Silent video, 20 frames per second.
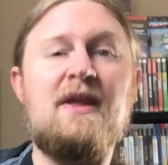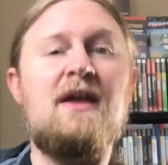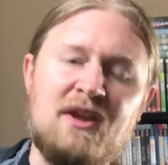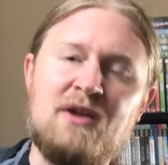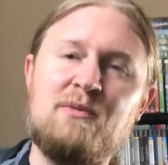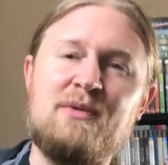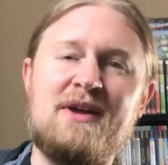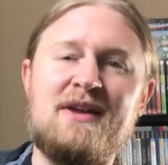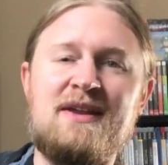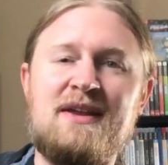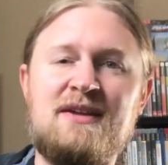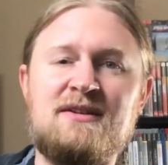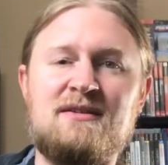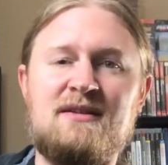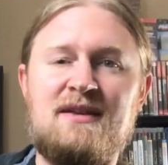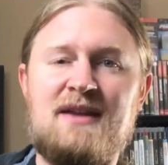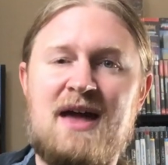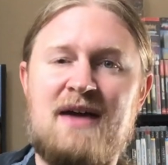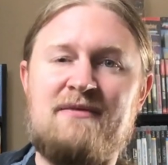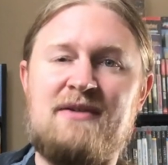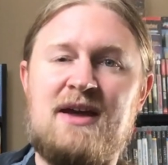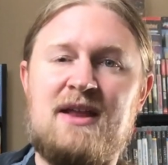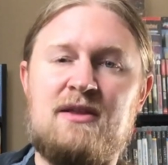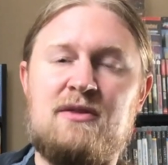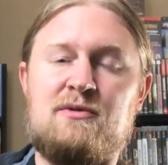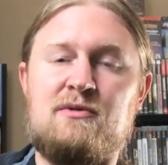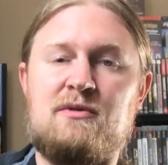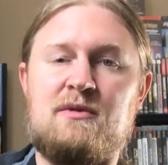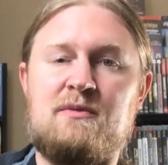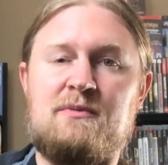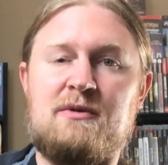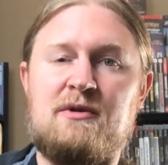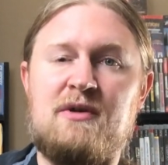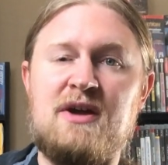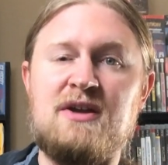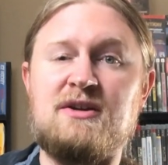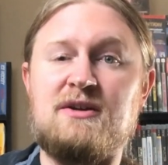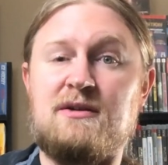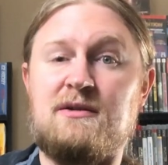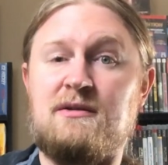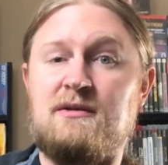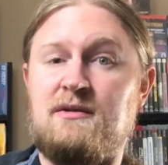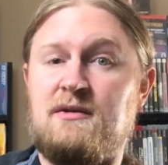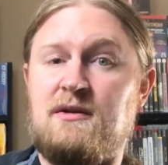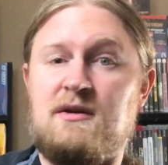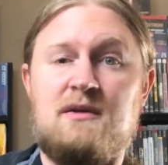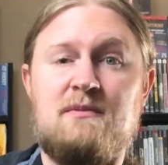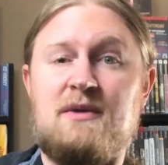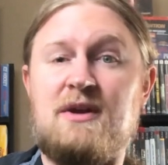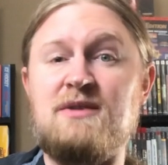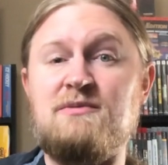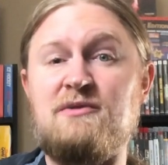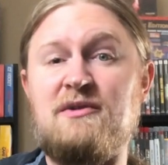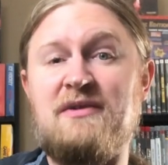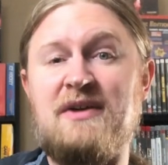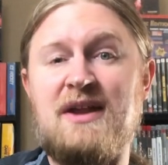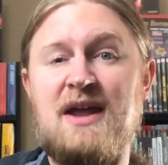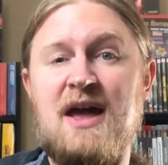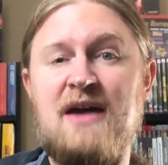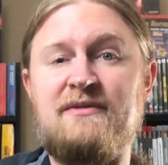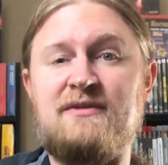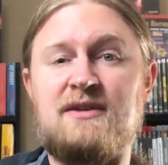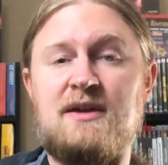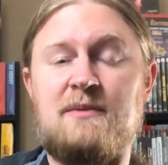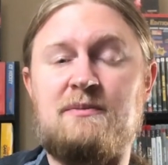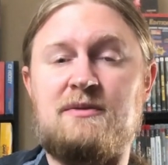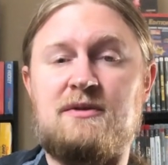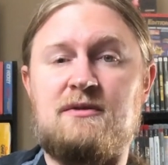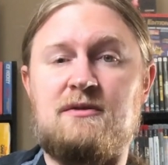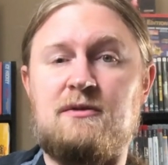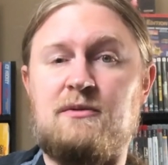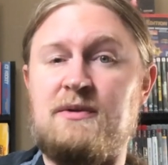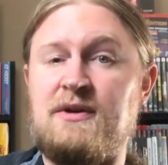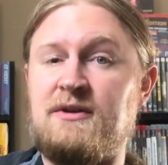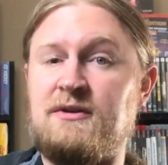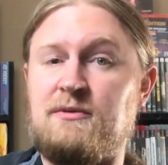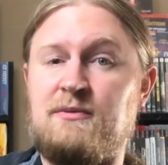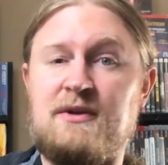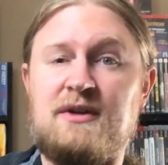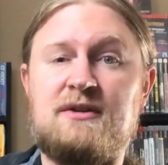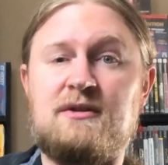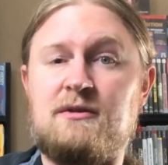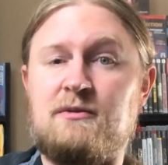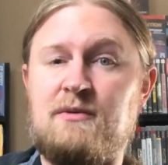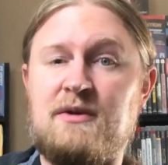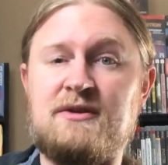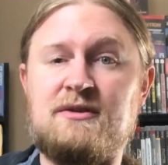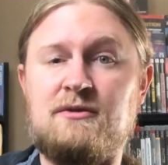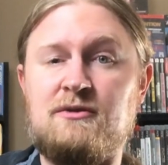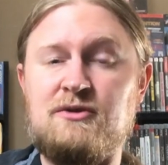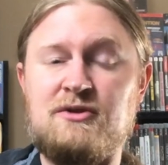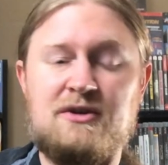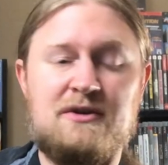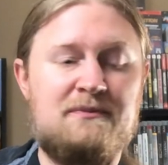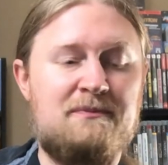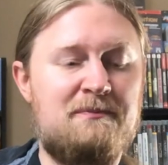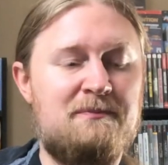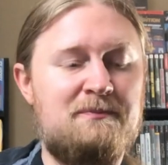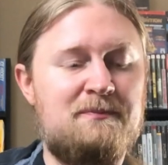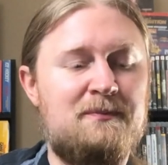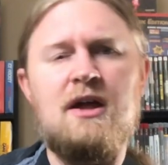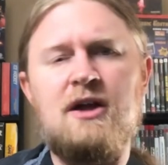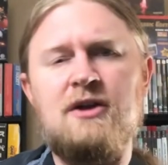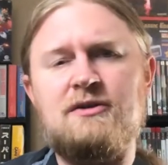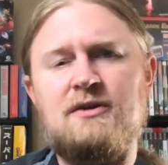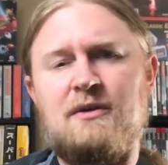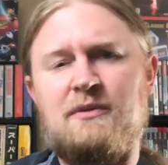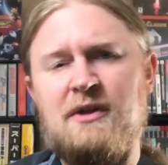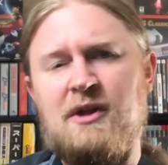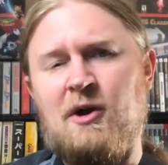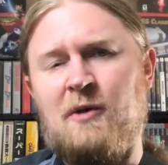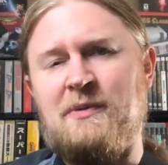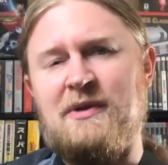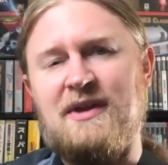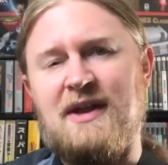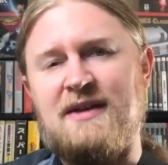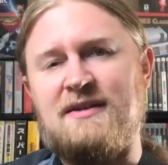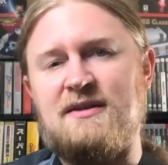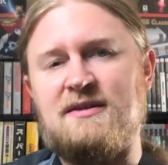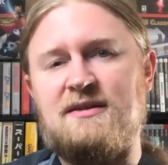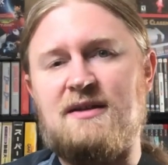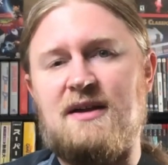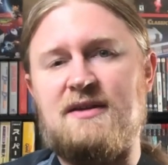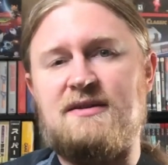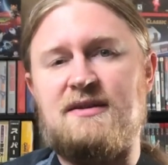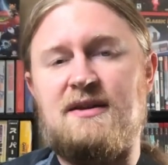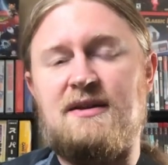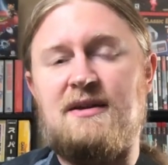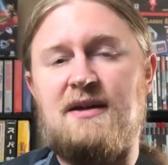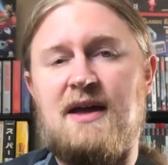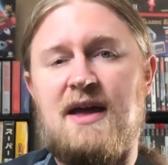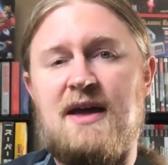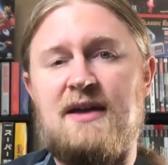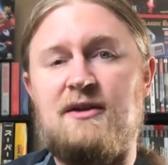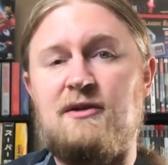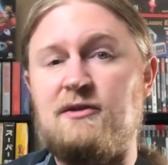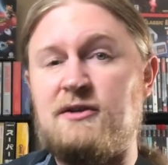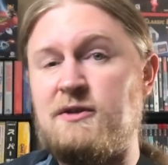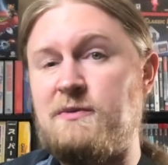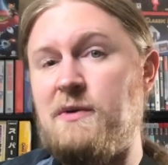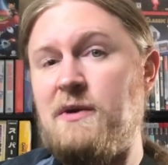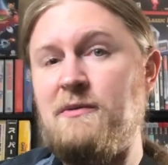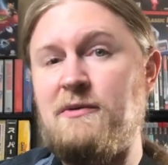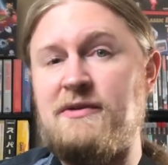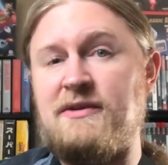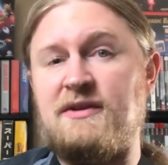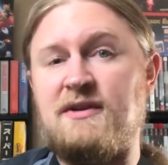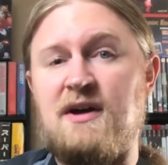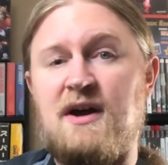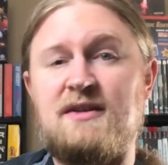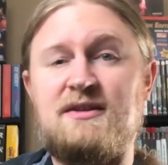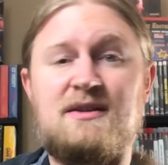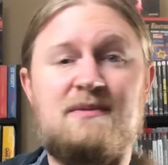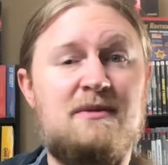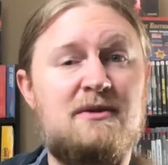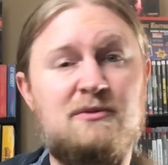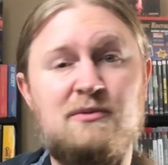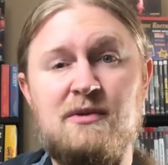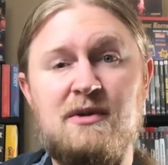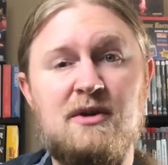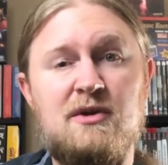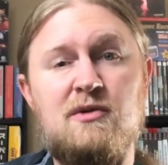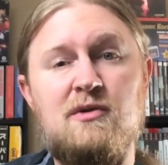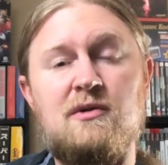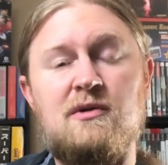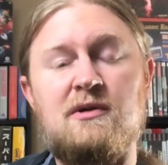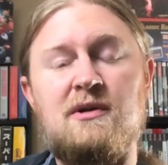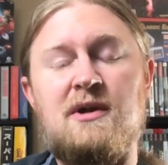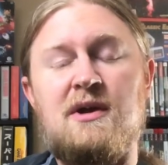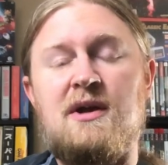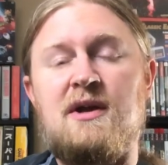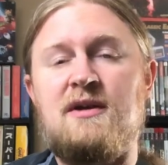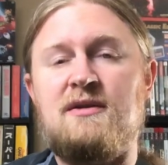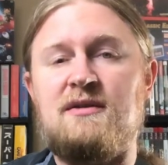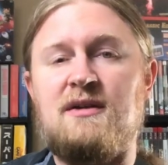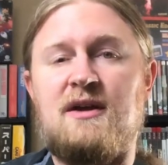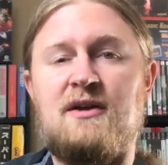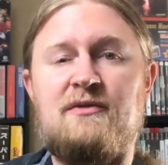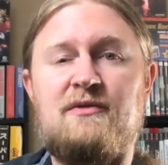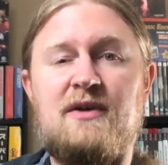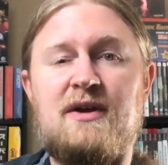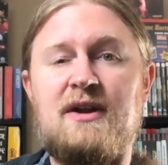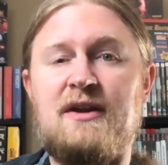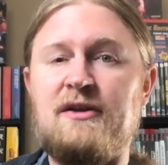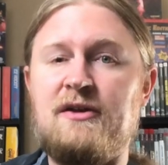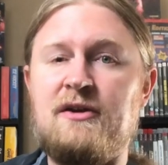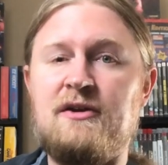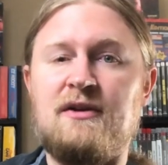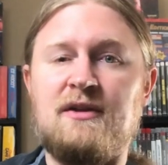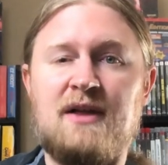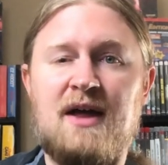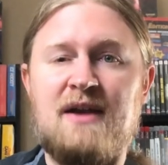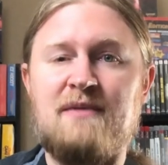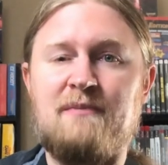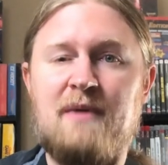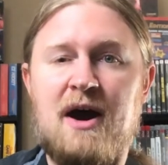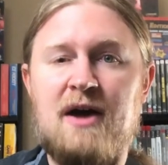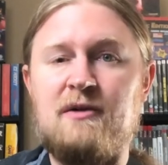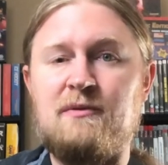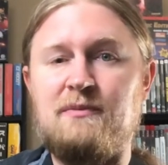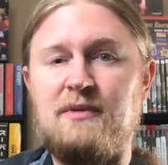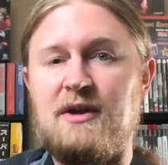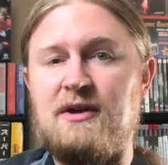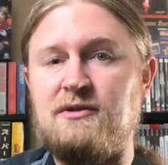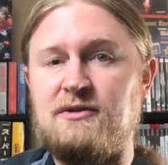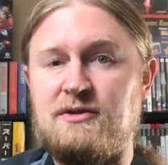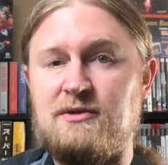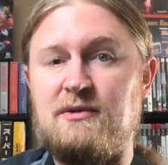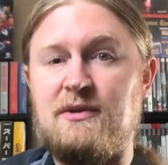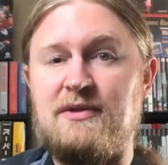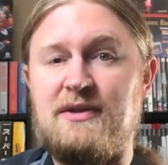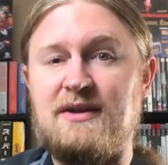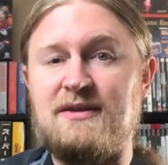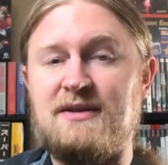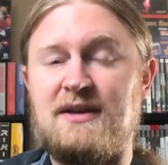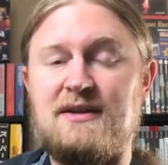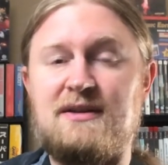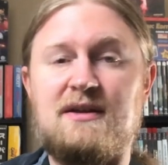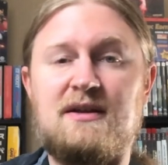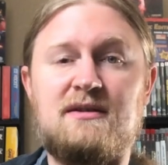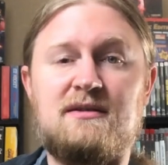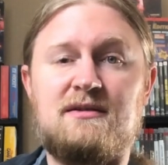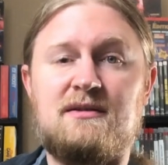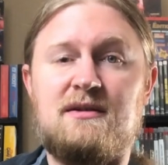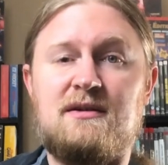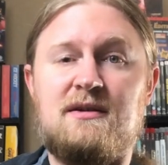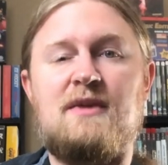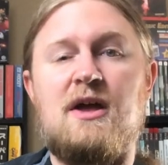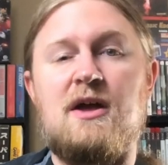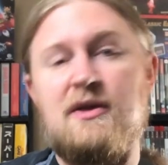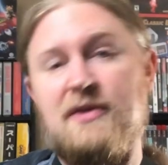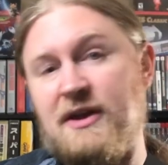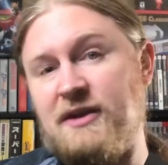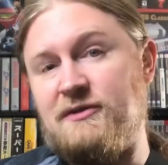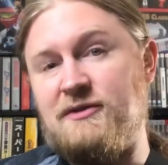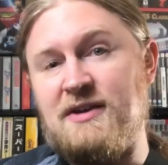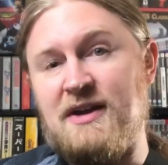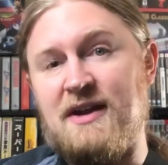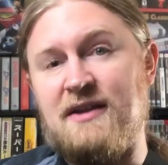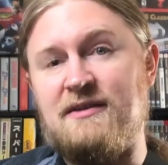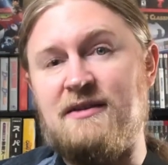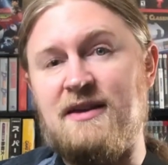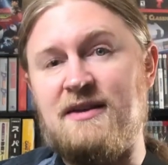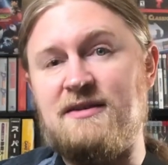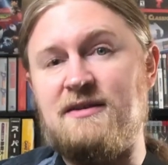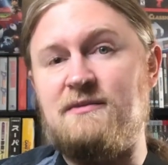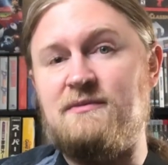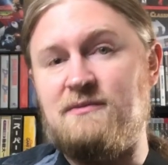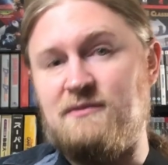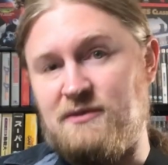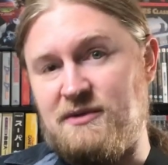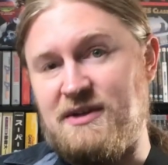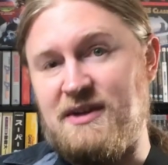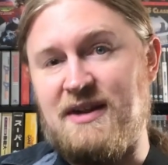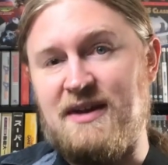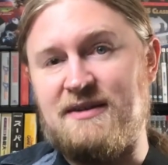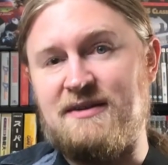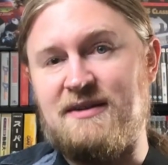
We can easily navigate it through the progression by just moving in half steps until we get to the resolution. So I really hope you like this lesson and you'll experiment with this concept. It's really cool. It's a lot of fun, and you hear a lot of modern players doing things like this. Thanks for checking out the lesson. We'll see you next